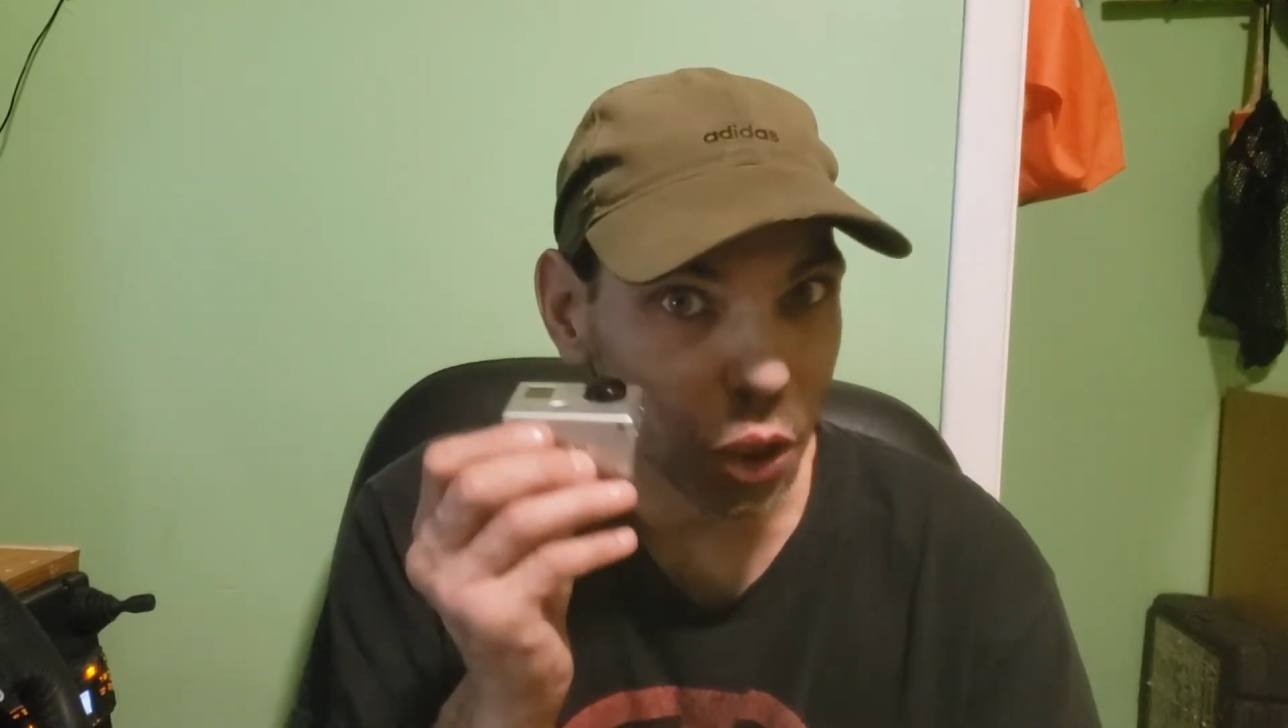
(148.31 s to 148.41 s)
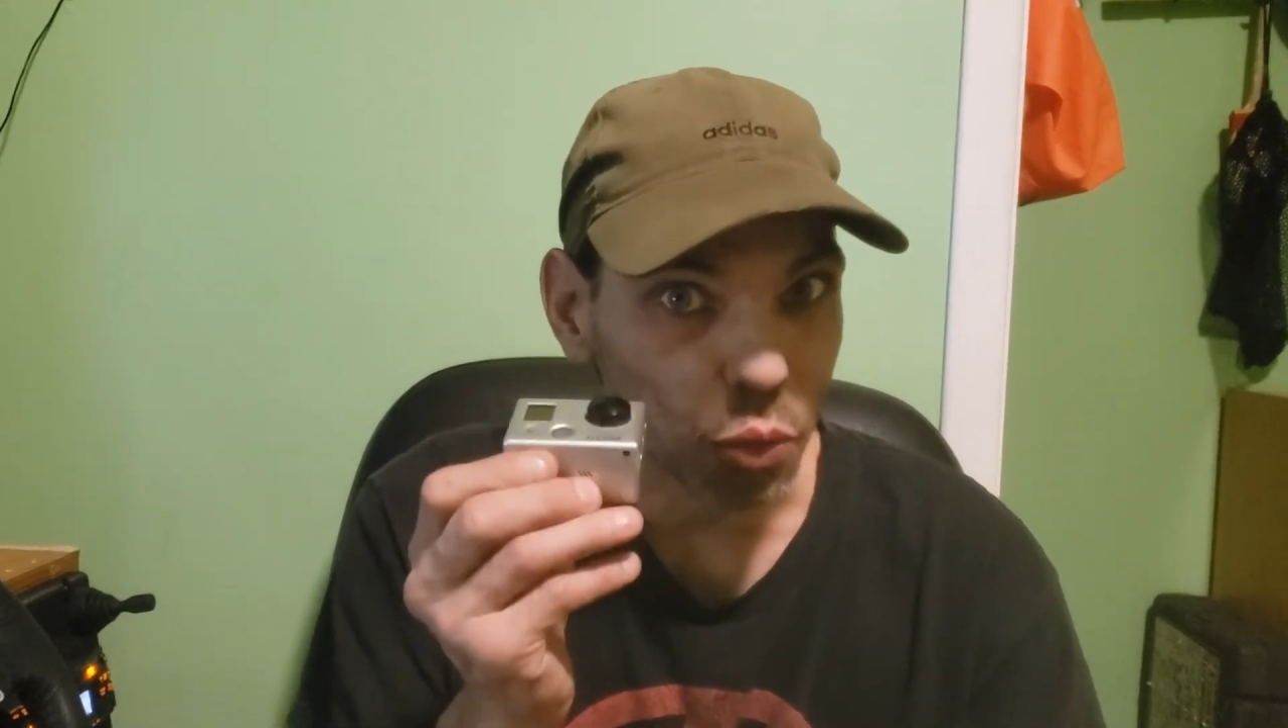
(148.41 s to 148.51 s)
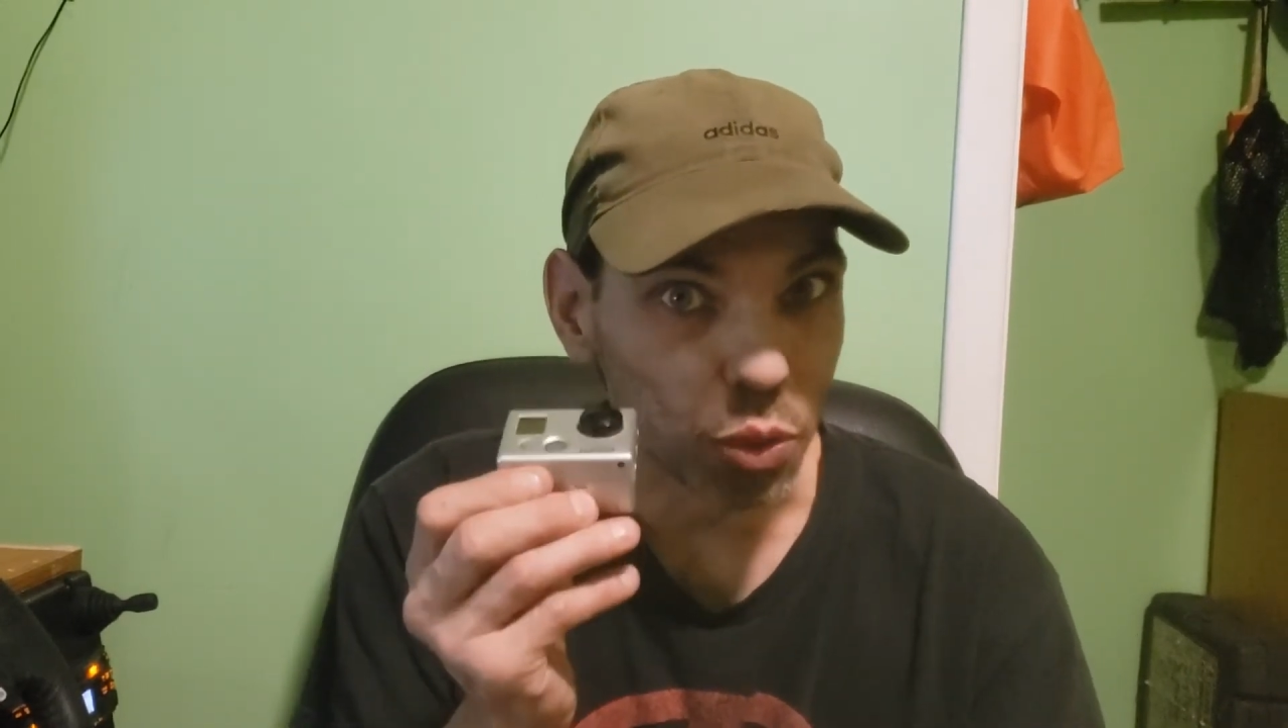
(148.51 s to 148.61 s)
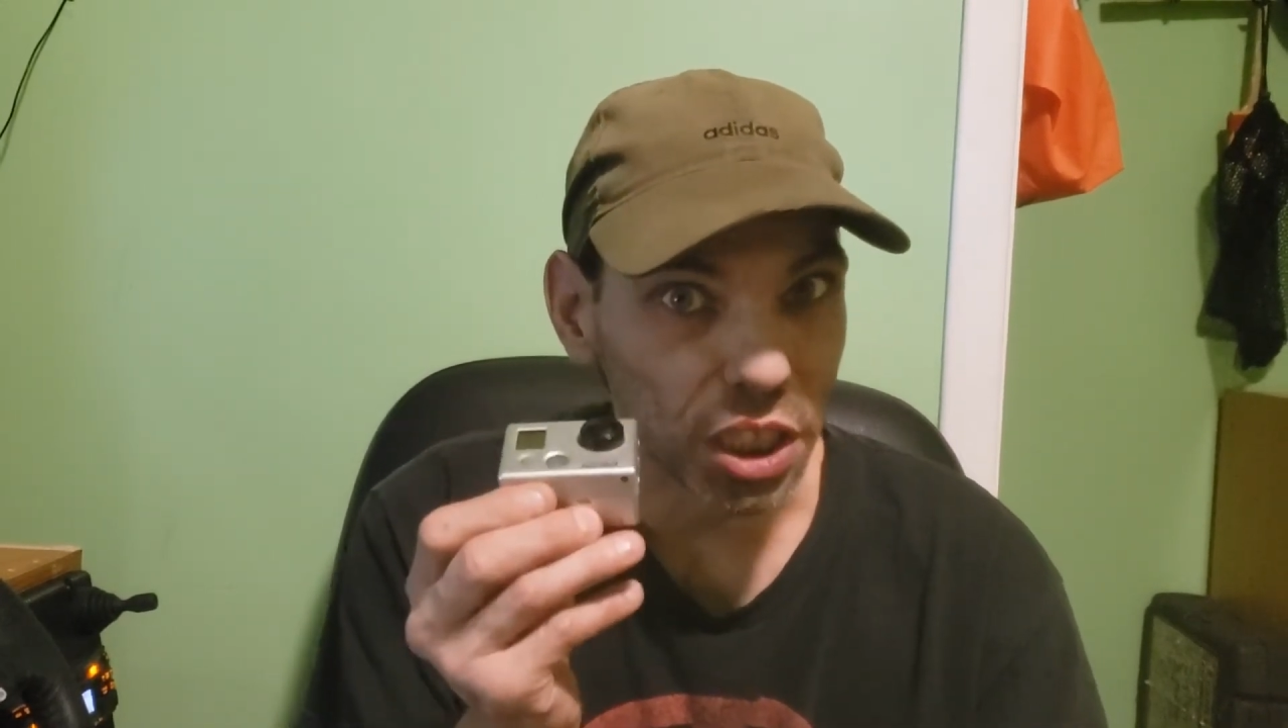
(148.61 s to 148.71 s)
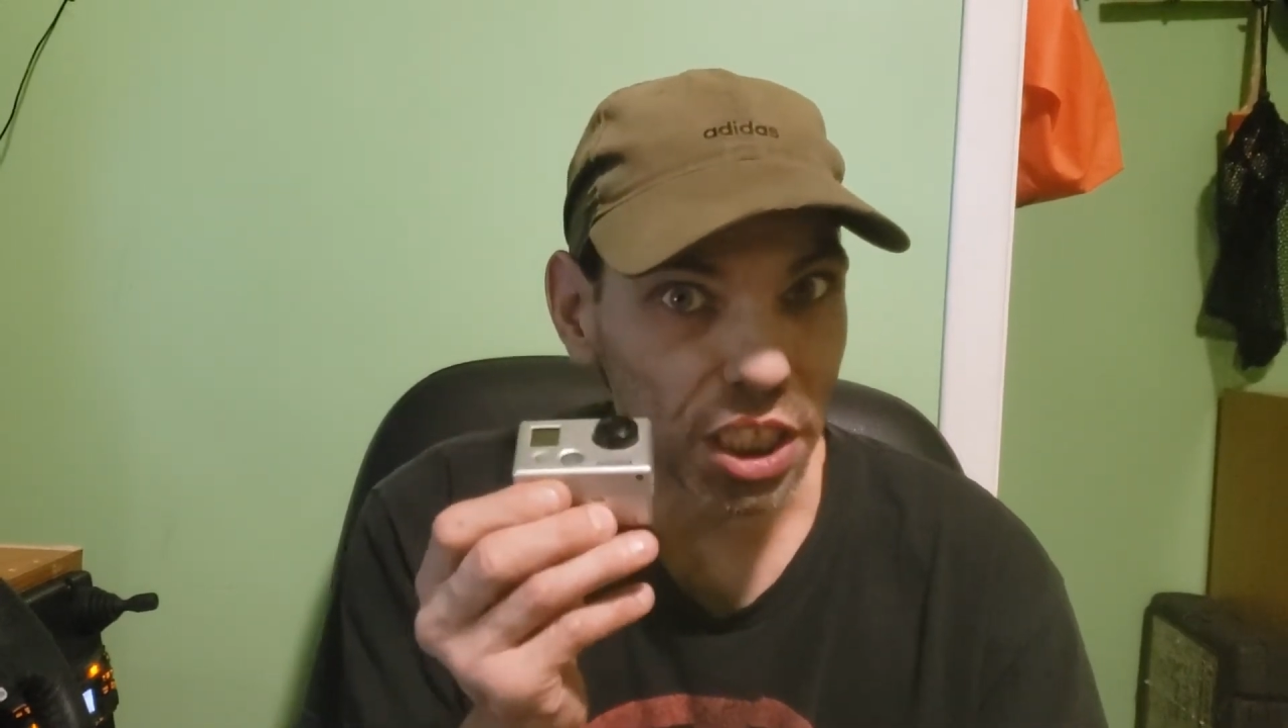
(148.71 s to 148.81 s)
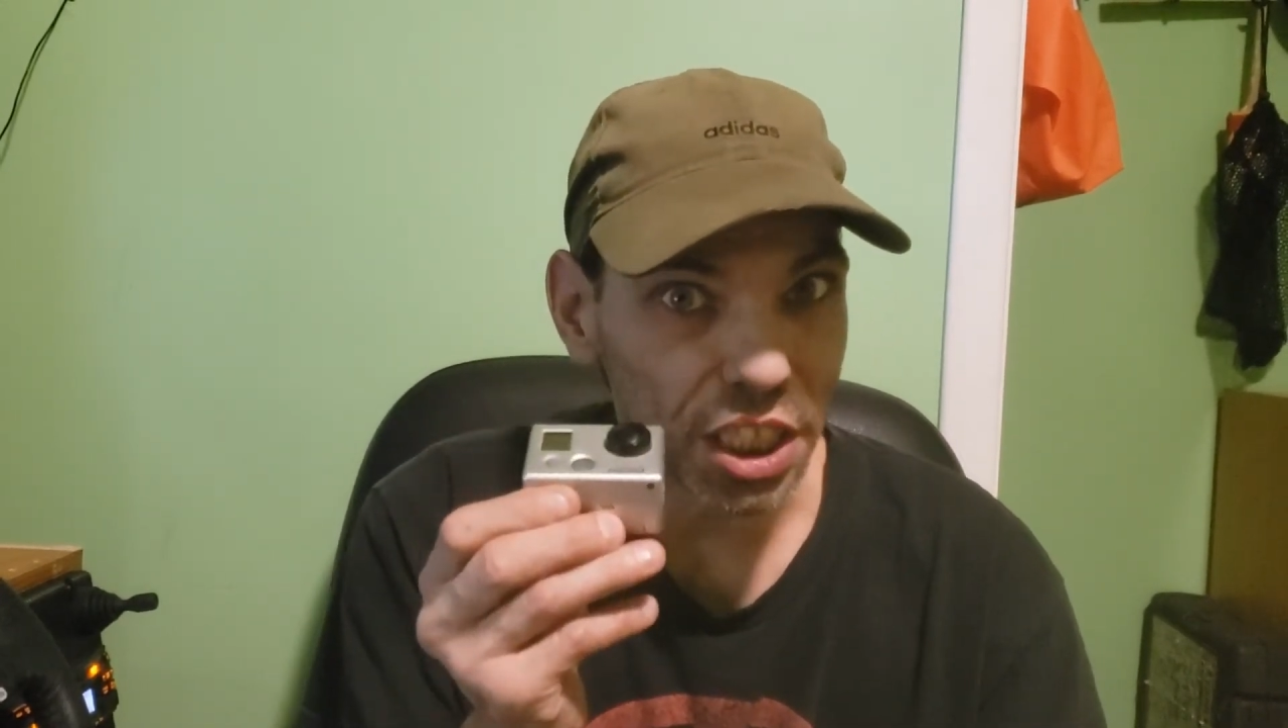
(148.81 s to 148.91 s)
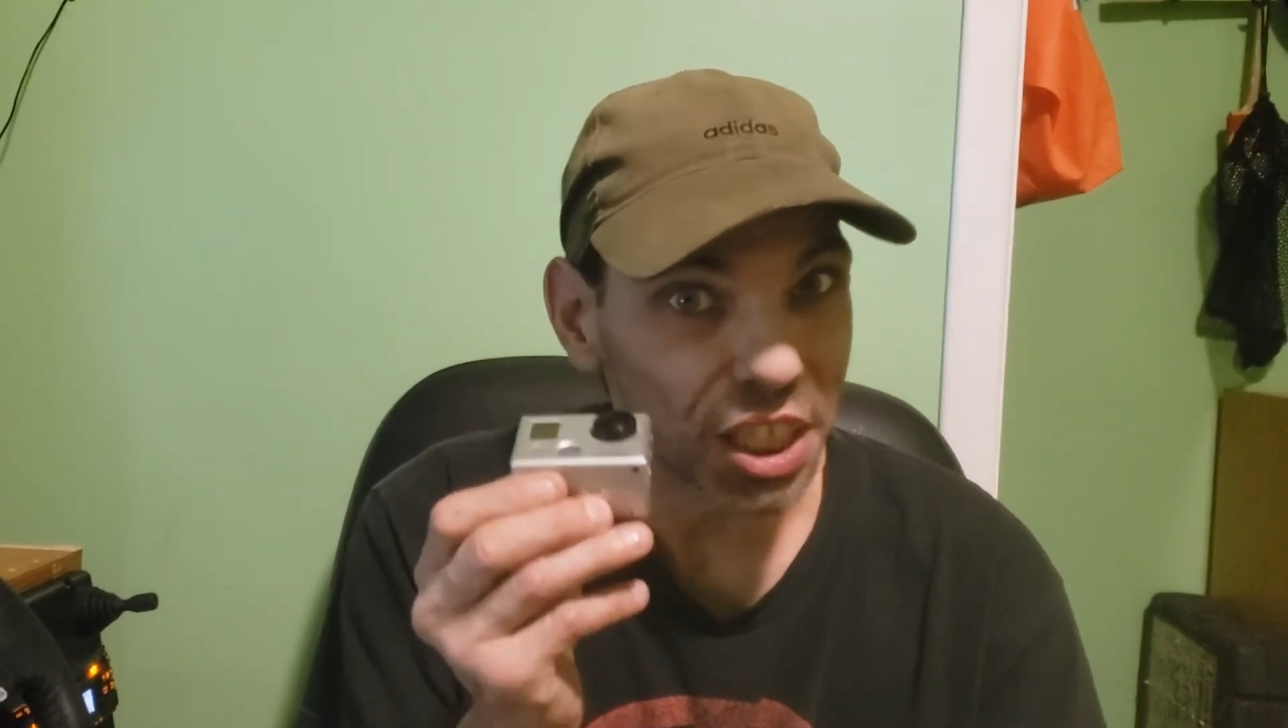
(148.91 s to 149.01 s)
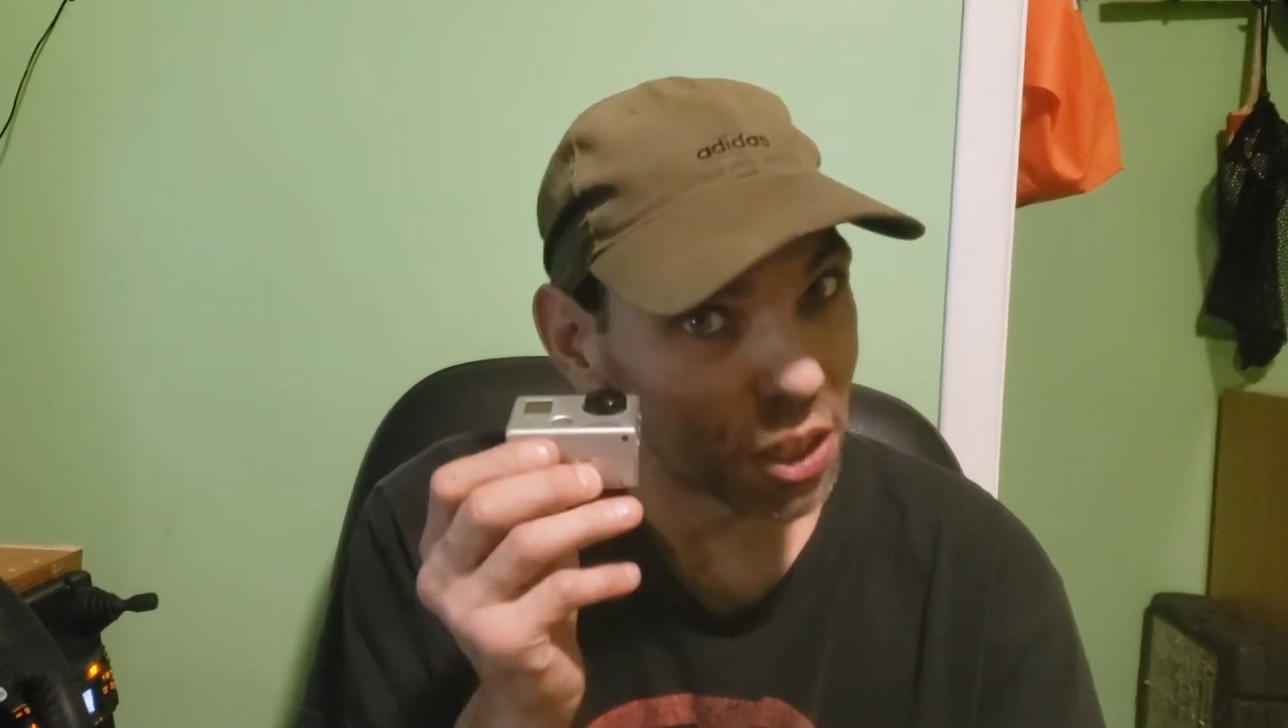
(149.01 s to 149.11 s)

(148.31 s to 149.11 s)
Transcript: really good